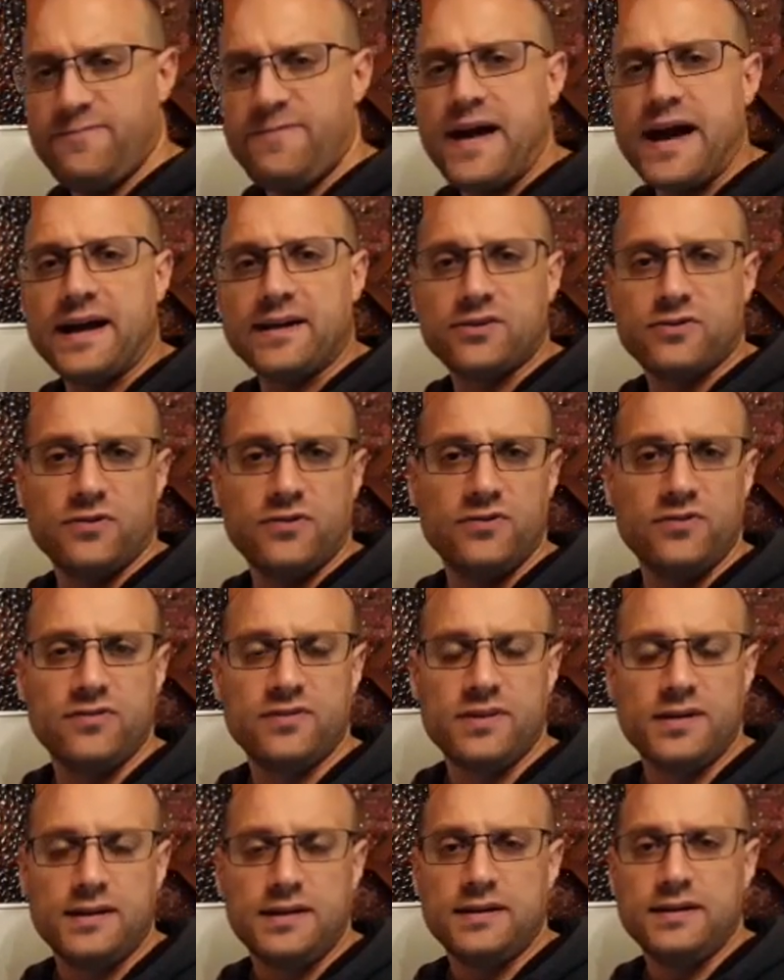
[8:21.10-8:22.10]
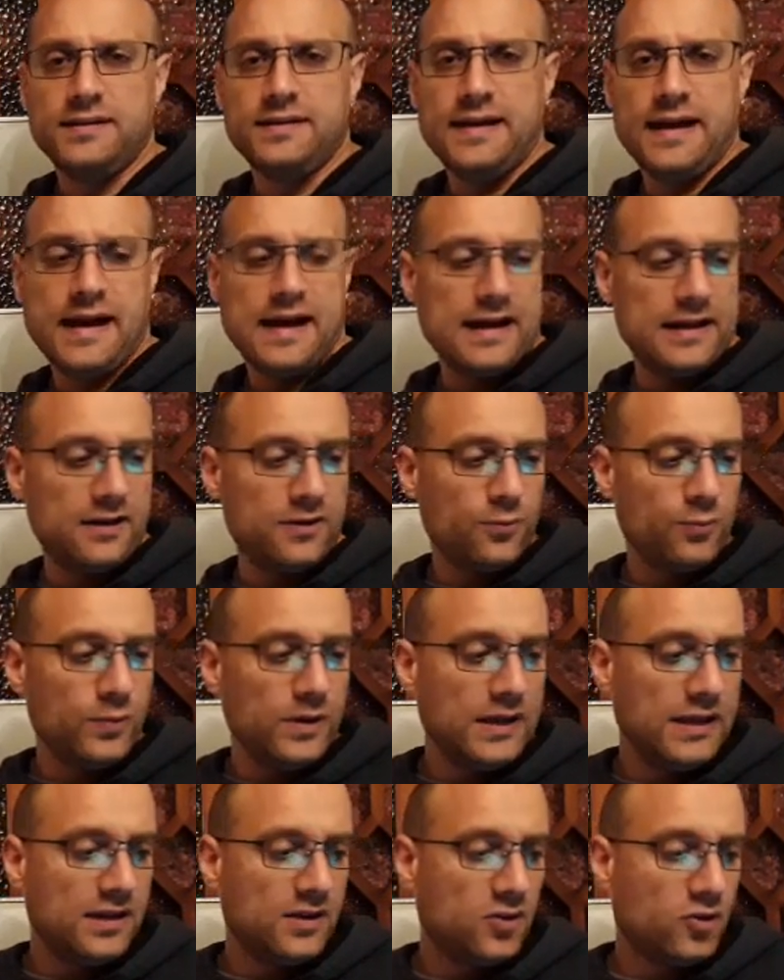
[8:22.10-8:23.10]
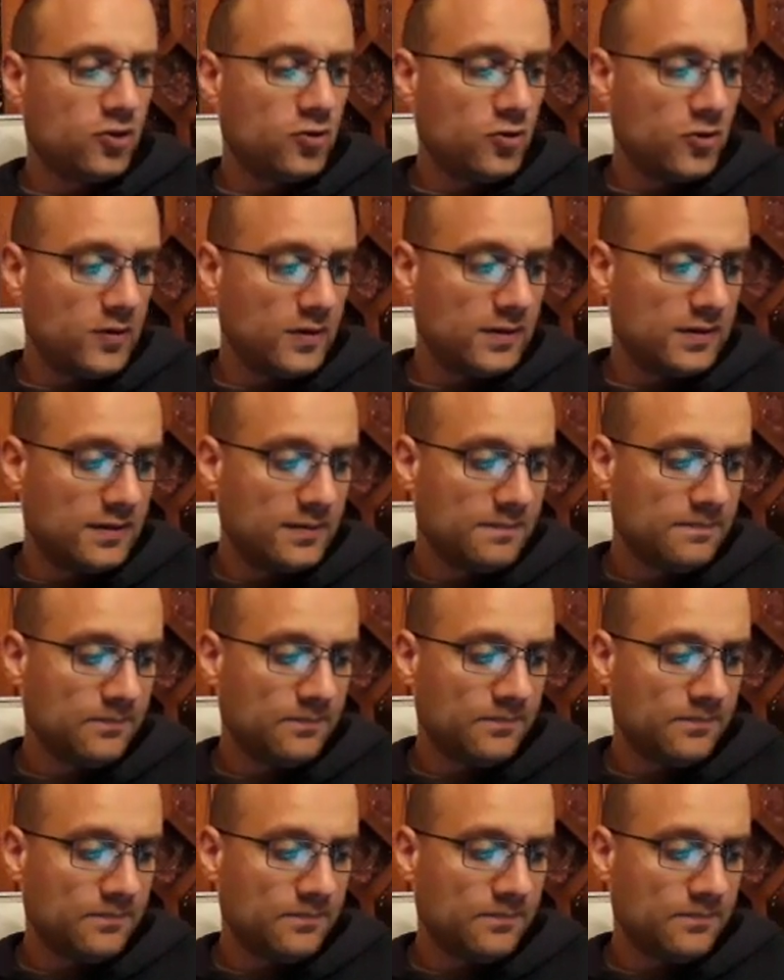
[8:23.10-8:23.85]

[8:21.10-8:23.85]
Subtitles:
factors that we could